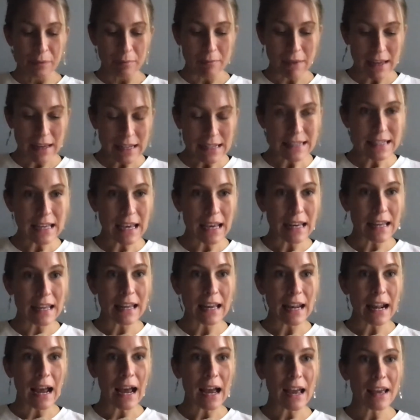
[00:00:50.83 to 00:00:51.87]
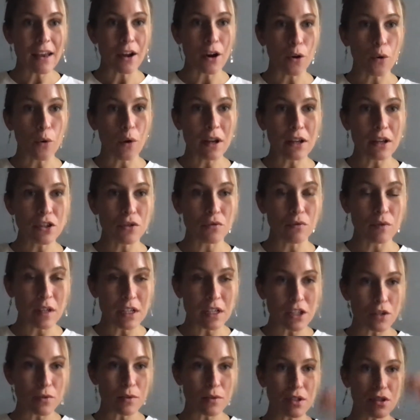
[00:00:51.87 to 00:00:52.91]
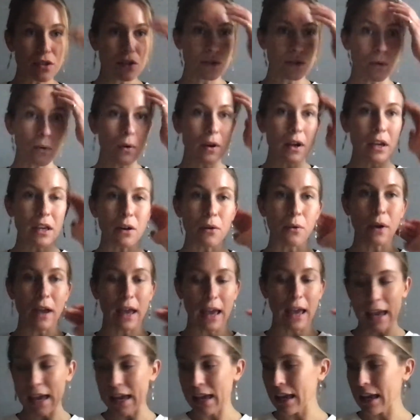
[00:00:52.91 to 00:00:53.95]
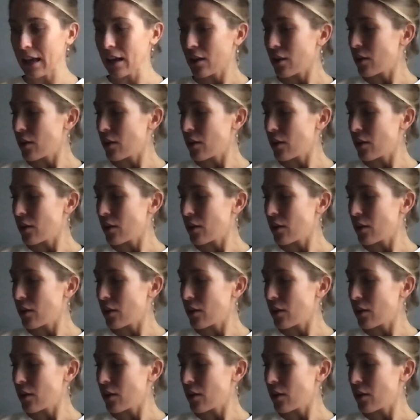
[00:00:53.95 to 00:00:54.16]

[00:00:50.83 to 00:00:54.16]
Meddy Teddy and I are going to read you a story, okay?